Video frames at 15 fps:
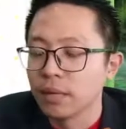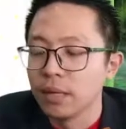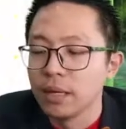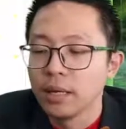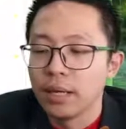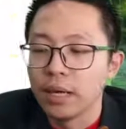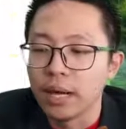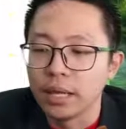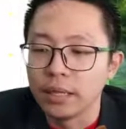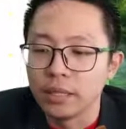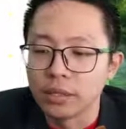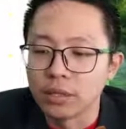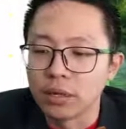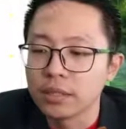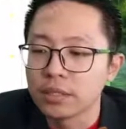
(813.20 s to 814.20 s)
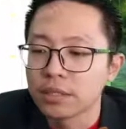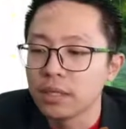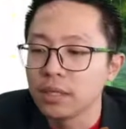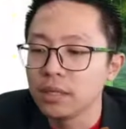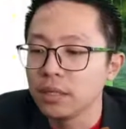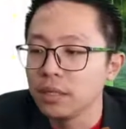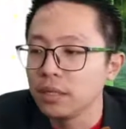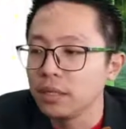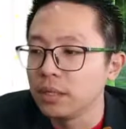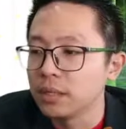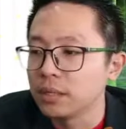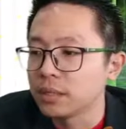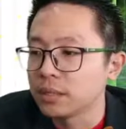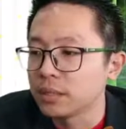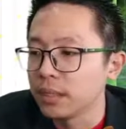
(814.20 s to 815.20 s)
The constant is
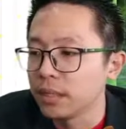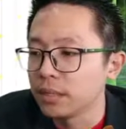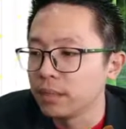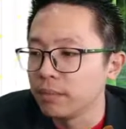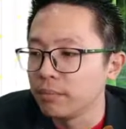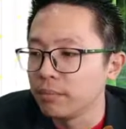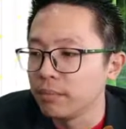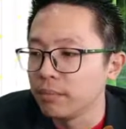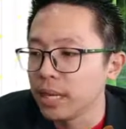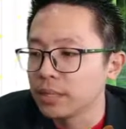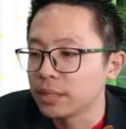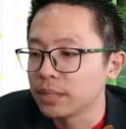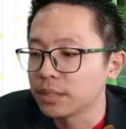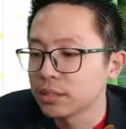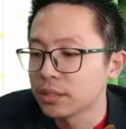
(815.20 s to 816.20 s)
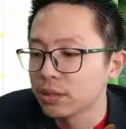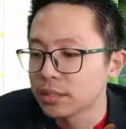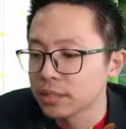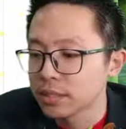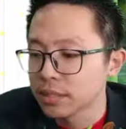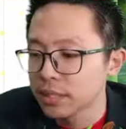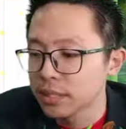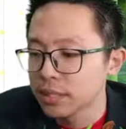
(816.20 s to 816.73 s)
the mass is constant.